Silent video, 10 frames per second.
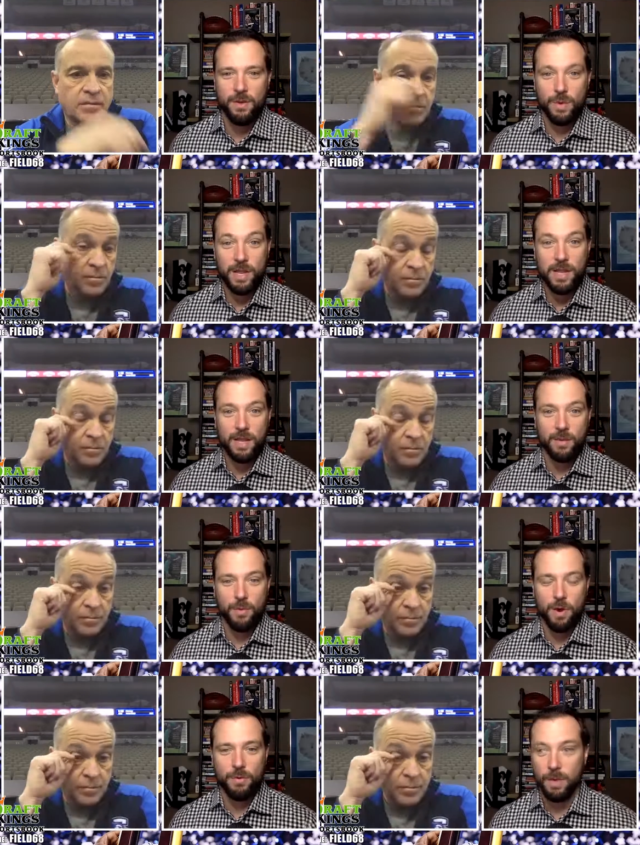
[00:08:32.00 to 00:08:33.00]
Speaker 1: when he got the
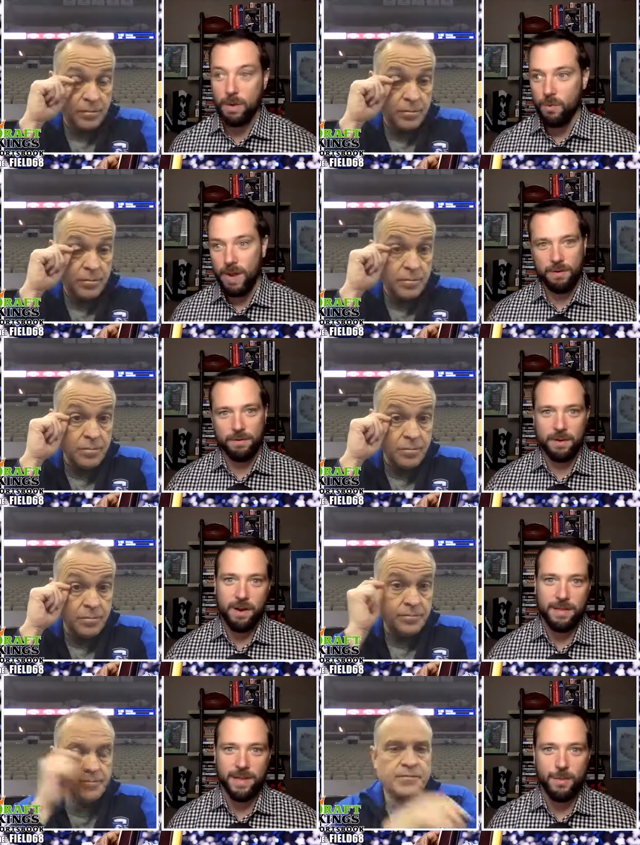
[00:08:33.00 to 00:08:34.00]
ball, we were like, oh wow,
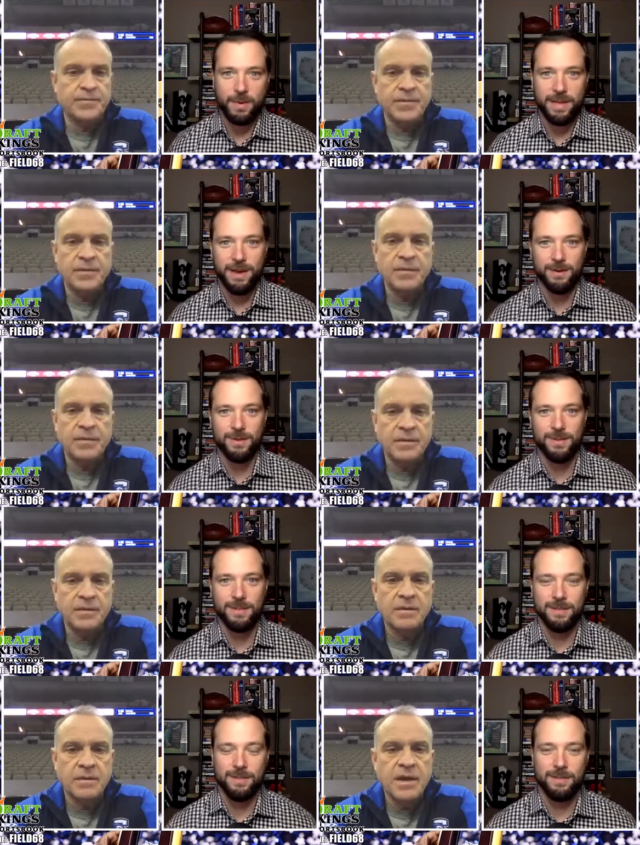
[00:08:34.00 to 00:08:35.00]
all right, that worked out.
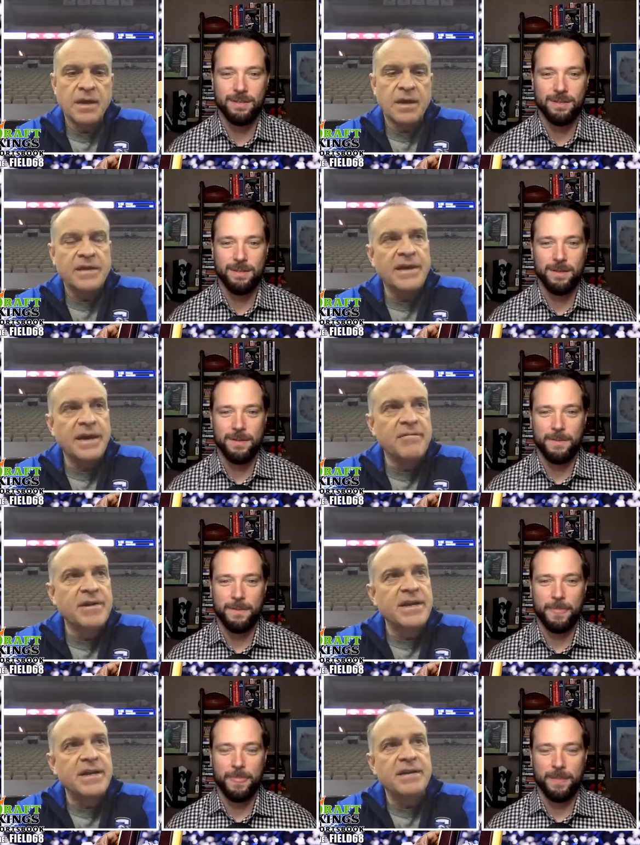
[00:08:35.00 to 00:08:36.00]
Speaker 2: The
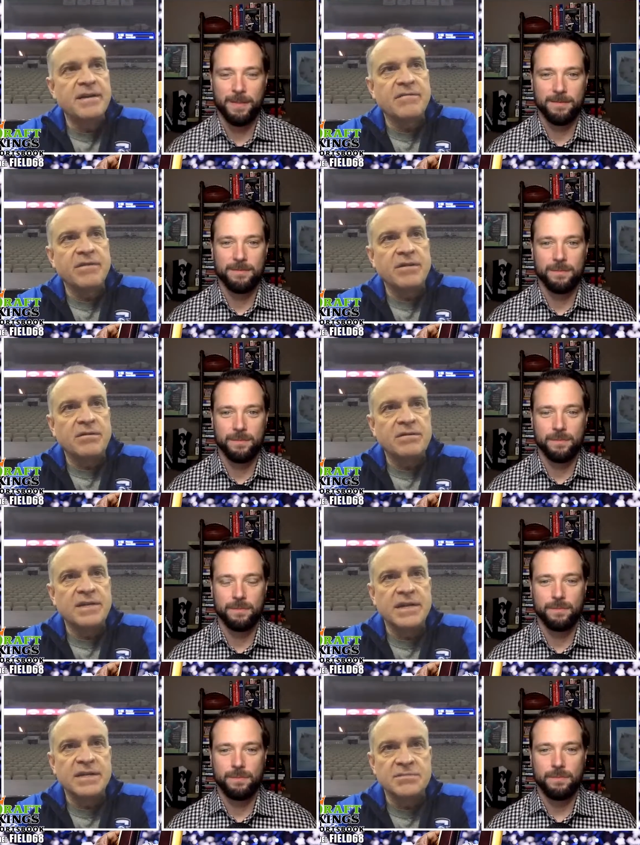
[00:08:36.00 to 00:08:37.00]
irony of the whole
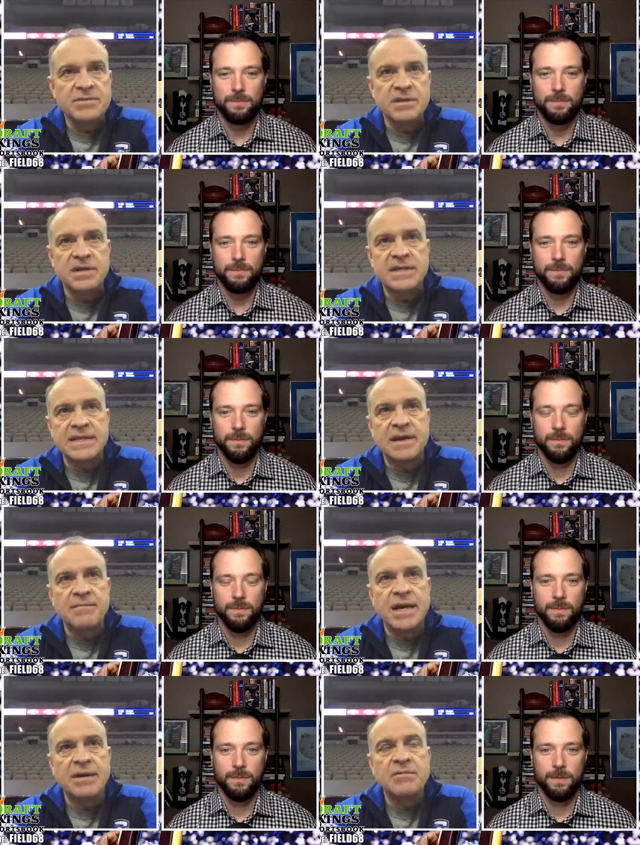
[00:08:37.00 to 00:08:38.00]
thing is we took a
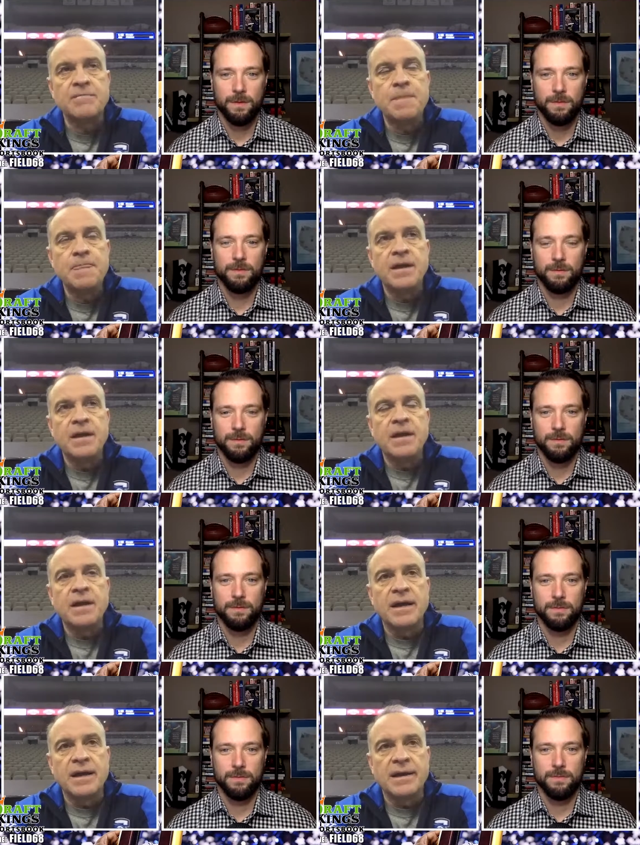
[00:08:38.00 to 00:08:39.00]
timeout.
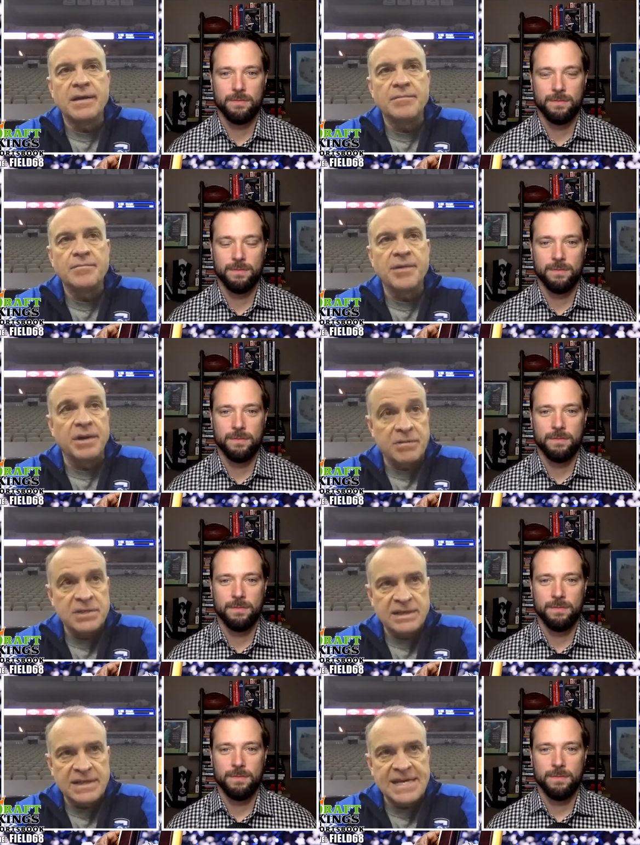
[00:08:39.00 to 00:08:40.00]
Uh, it was
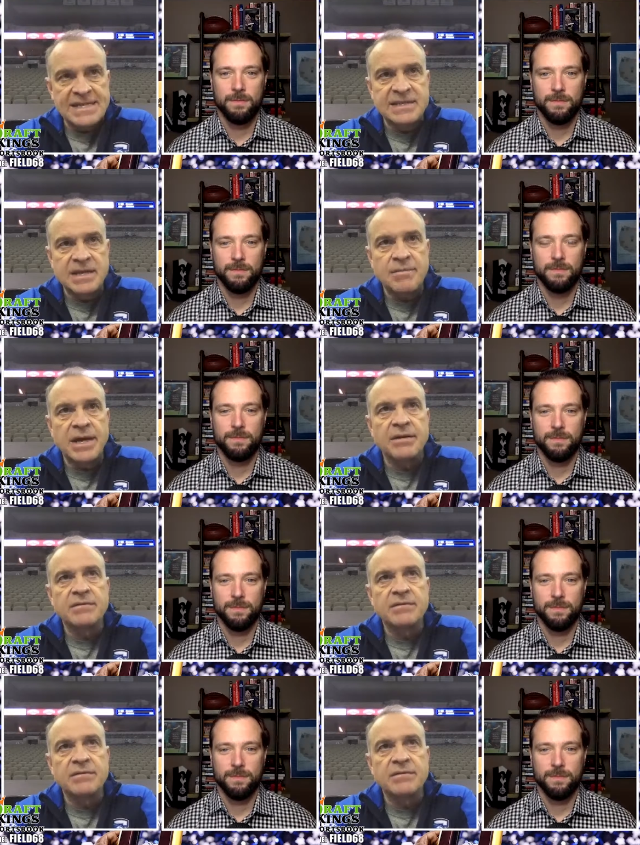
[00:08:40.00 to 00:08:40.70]
our last timeout,